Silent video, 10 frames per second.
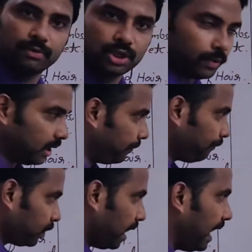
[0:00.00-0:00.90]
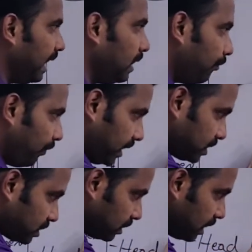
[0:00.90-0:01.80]
which one? Head
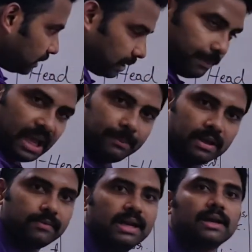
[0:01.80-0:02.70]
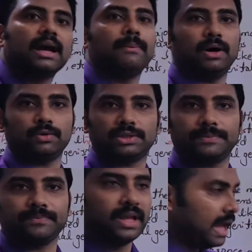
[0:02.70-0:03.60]
first. The baby will come out.
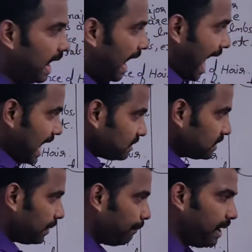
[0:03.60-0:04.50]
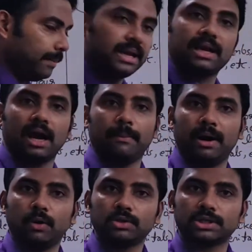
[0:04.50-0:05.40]
As the baby come
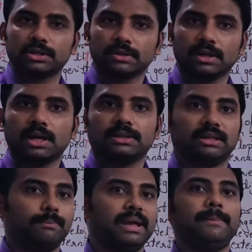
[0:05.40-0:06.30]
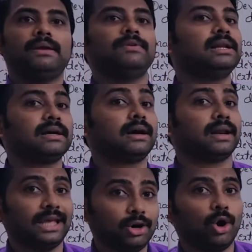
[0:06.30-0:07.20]
out, the baby will
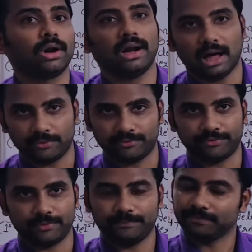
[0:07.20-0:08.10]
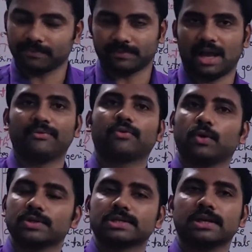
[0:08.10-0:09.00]
cry or laugh? Of
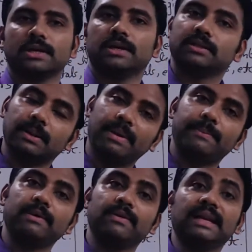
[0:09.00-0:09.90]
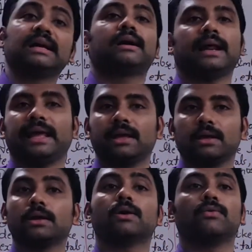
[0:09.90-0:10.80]
course, the baby will cry.
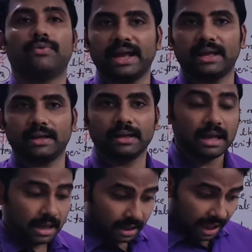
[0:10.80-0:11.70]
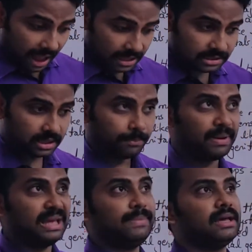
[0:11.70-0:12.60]
Why? As the
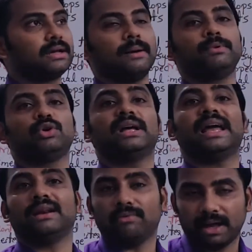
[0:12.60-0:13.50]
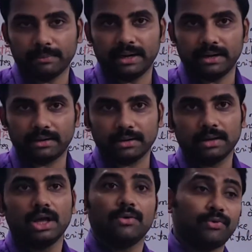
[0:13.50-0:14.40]
baby come to the environment,
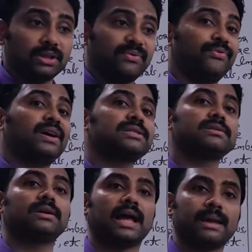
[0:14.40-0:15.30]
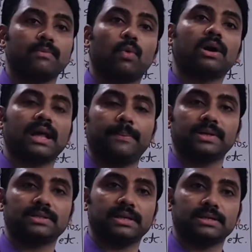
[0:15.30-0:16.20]
for the first time, what
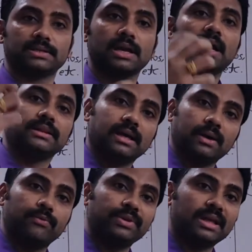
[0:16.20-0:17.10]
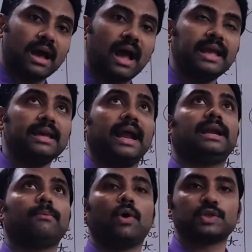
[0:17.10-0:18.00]
happens is, the with a high
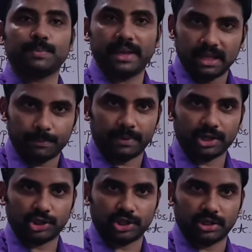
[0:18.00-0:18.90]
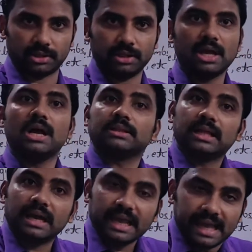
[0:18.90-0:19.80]
atmospheric pressure,
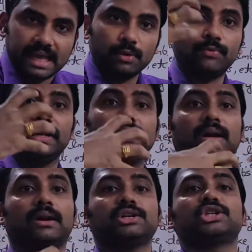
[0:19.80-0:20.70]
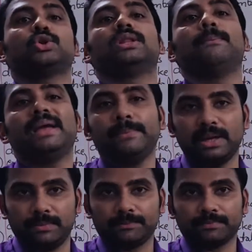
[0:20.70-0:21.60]
the air will rush to the
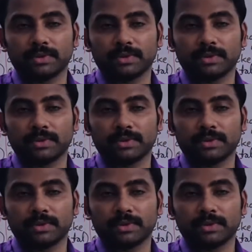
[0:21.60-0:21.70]
baby,